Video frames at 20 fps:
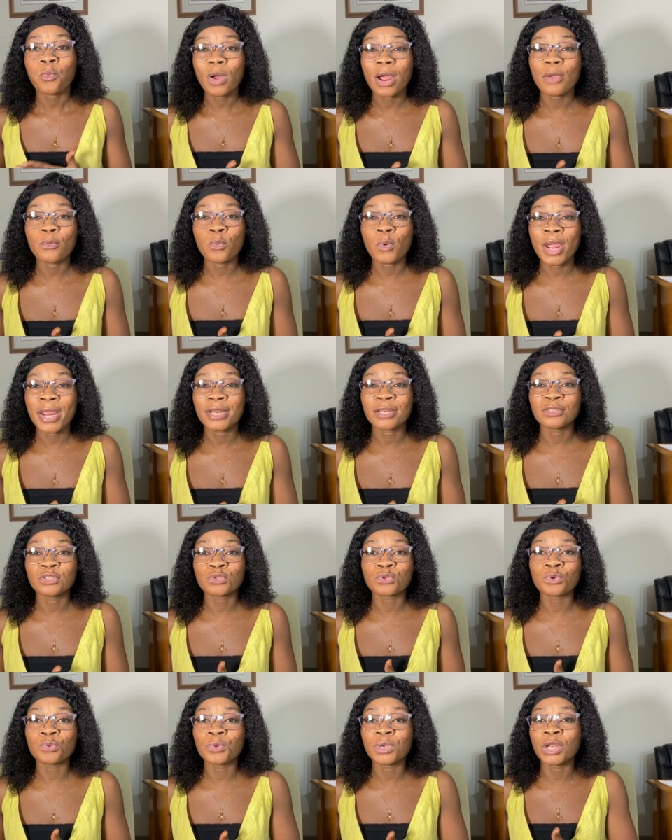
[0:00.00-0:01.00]
when
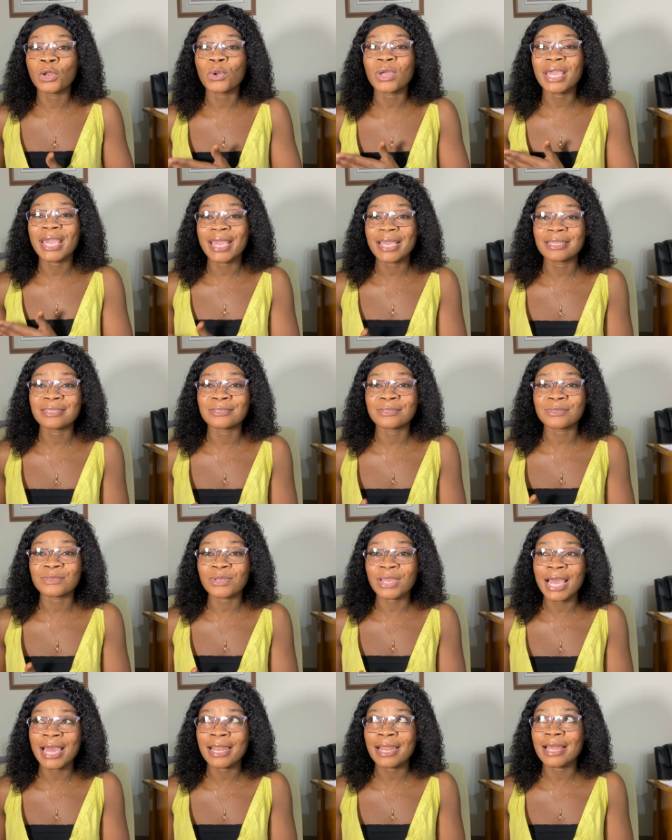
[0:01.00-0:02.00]
to relocate to
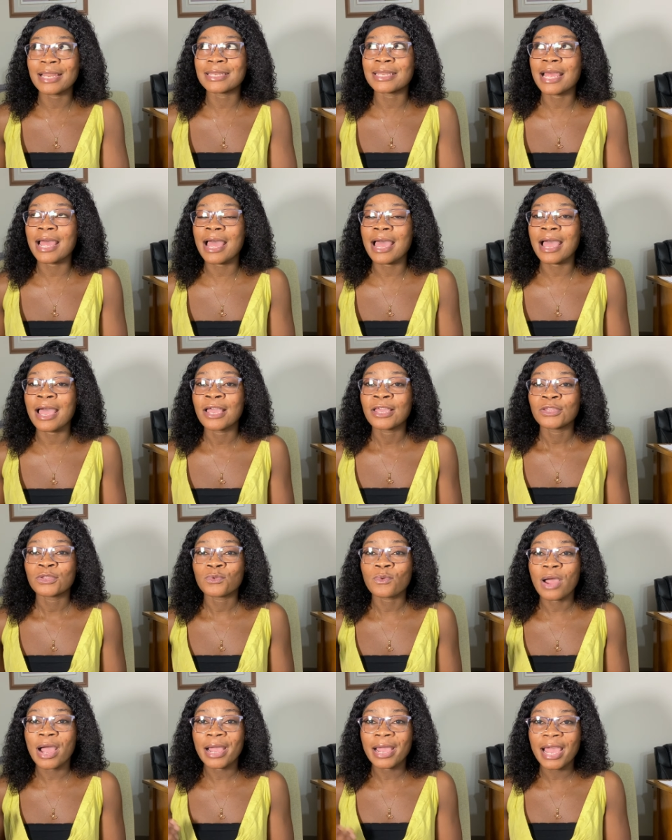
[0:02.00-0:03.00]
Canada,
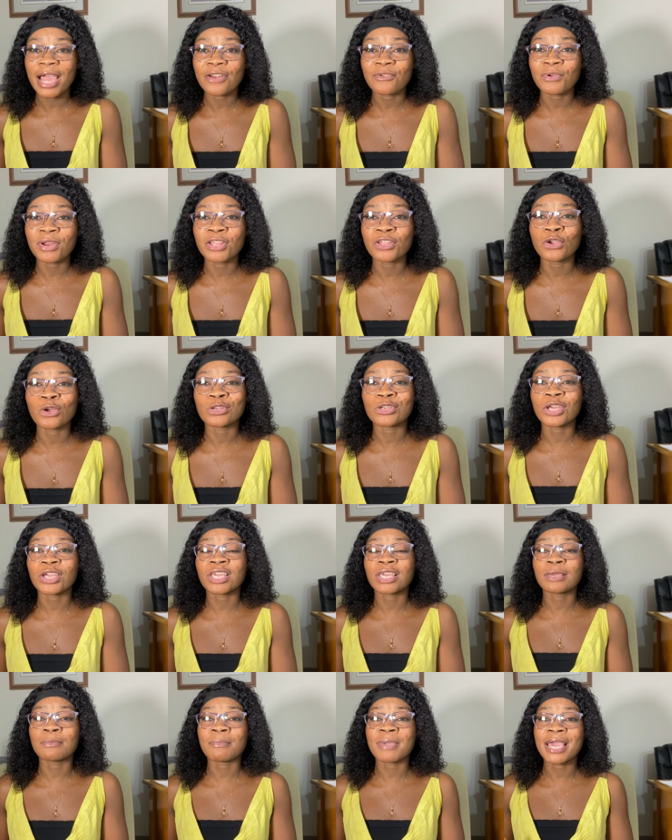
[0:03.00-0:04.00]
you are gathering your
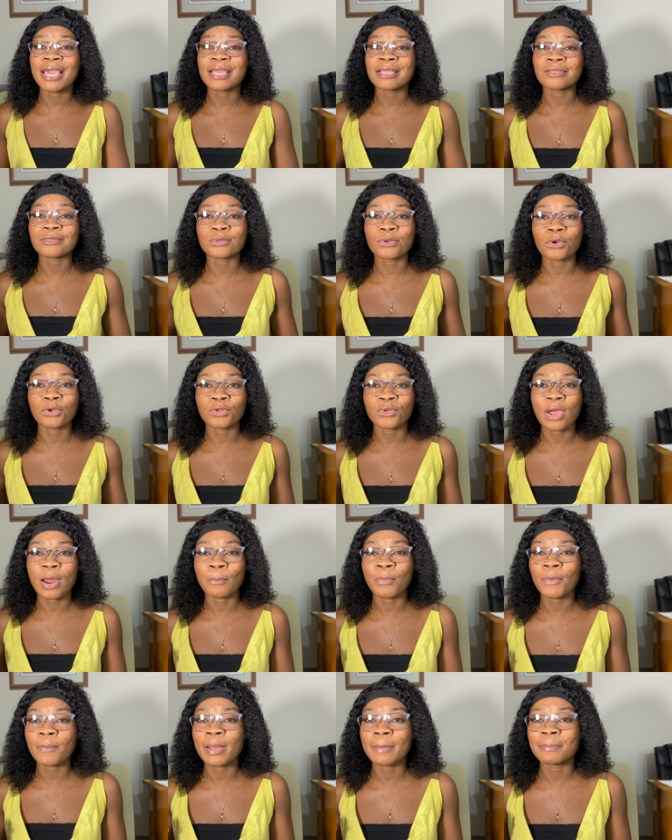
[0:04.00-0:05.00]
documents, or you are
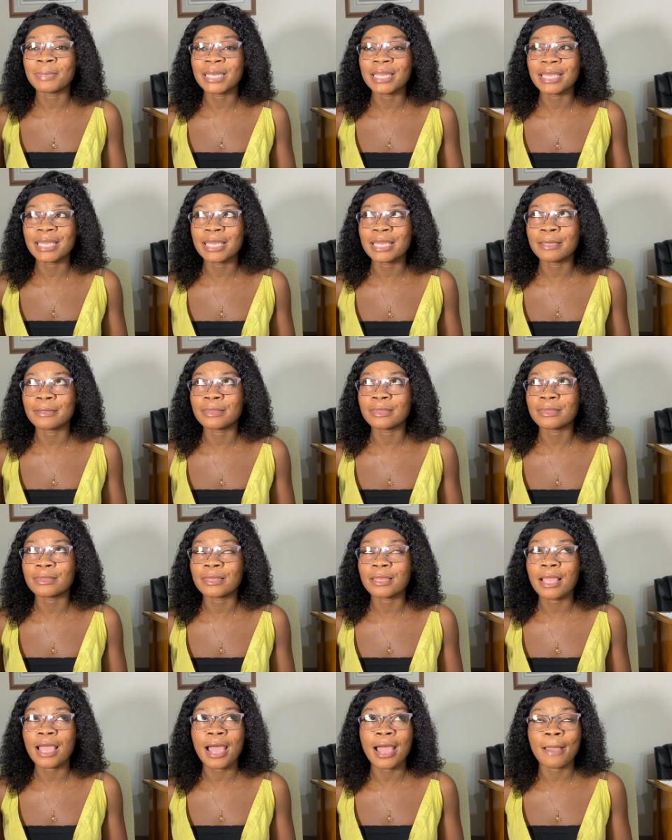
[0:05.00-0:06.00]
probably
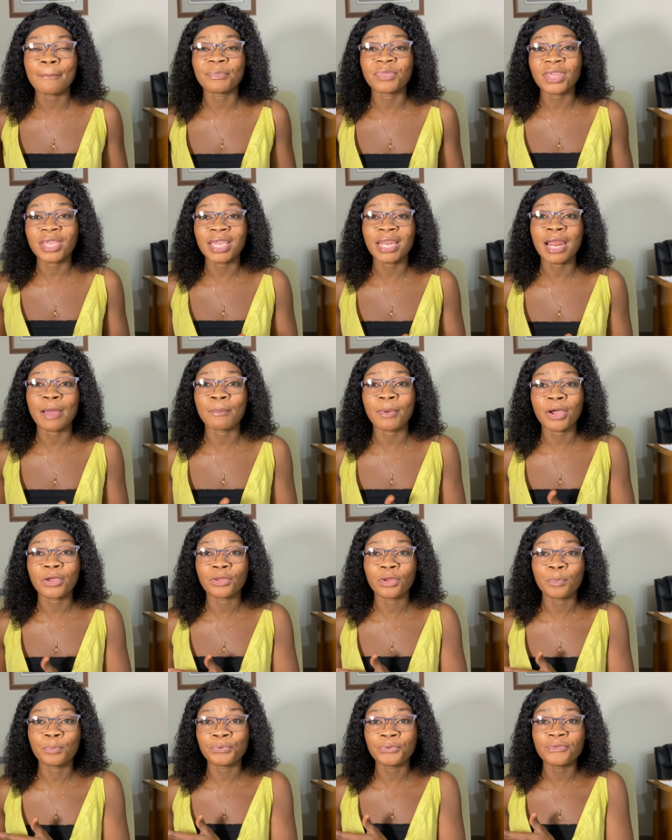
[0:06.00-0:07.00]
thinking about
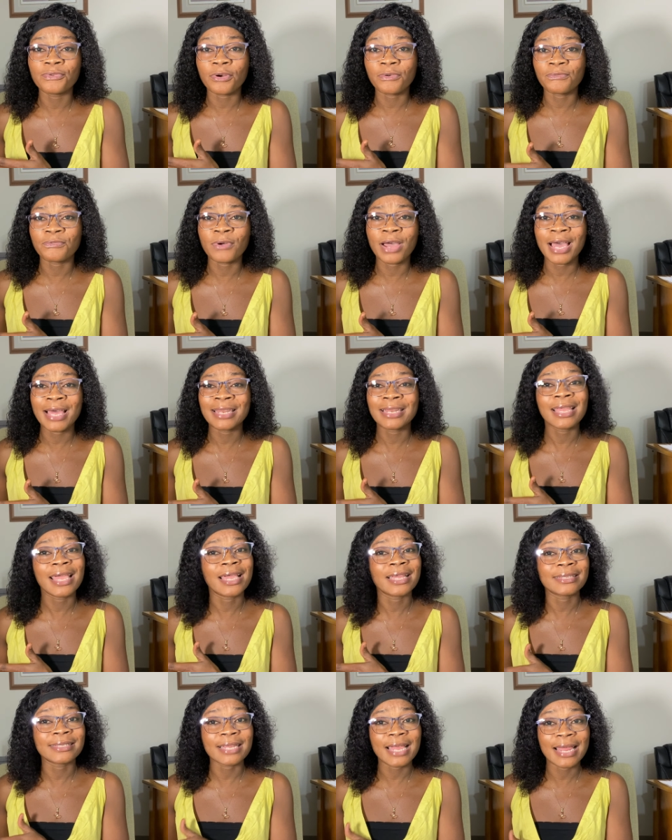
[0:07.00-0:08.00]
your proof of fund
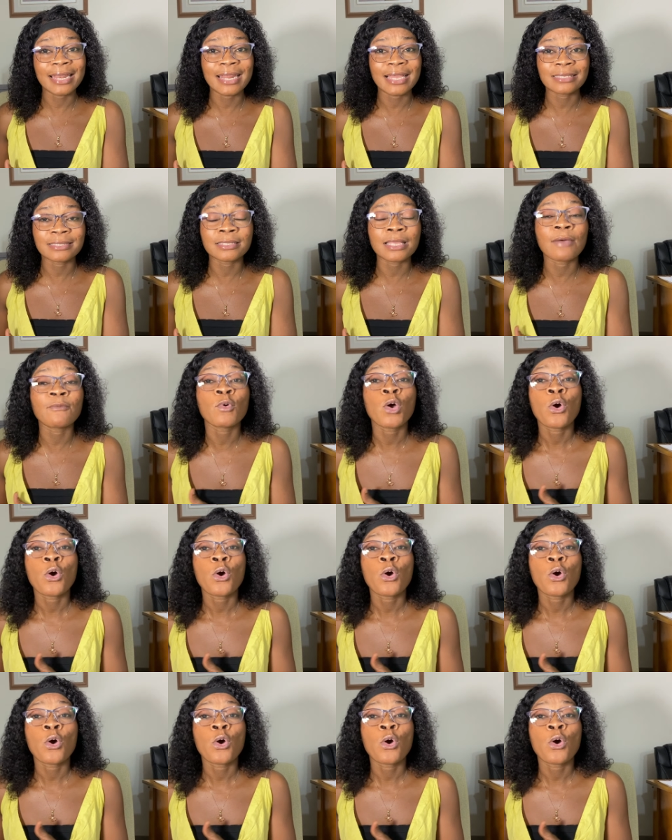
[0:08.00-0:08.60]
and other stuff.